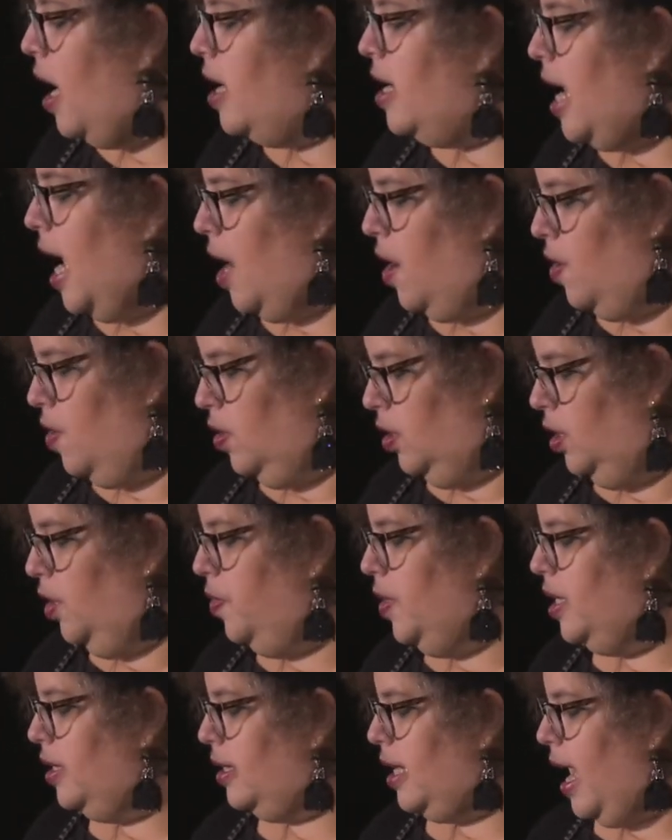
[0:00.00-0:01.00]
Now,
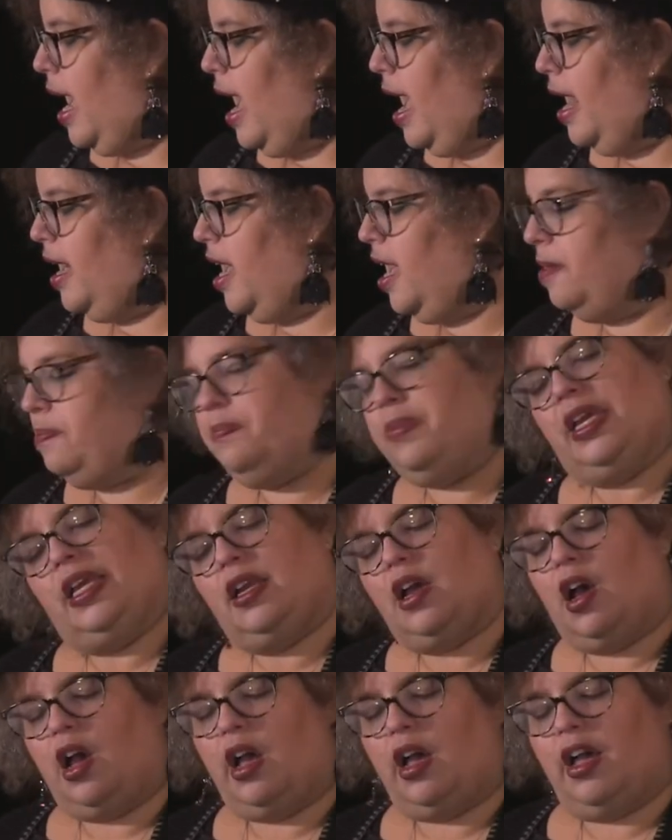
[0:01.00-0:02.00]
Louis had a
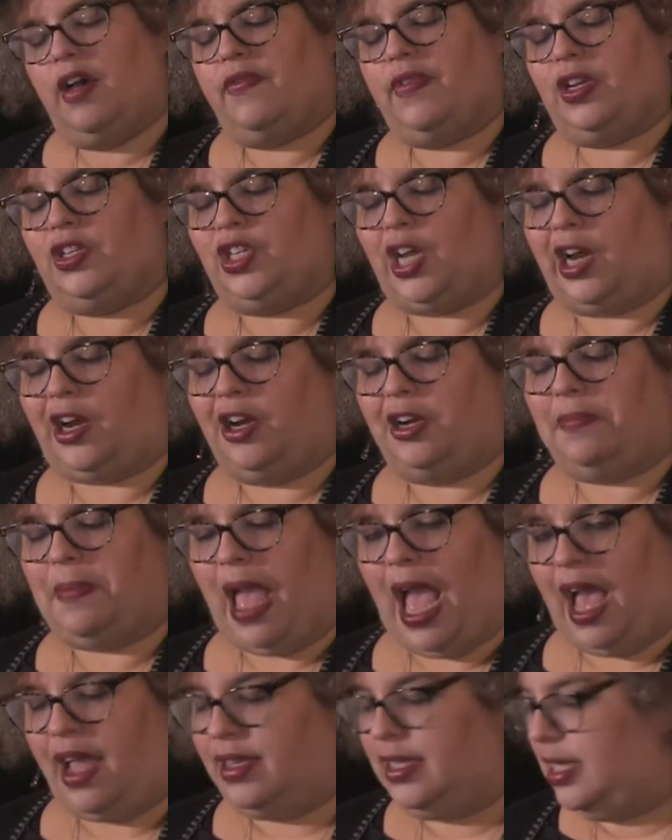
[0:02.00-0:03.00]
bit of a checkered
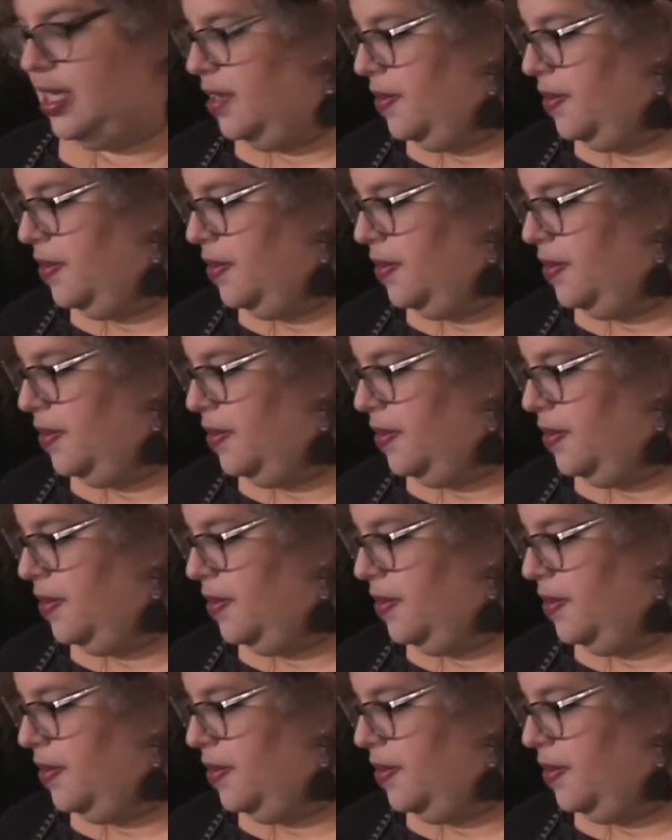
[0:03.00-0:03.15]
past.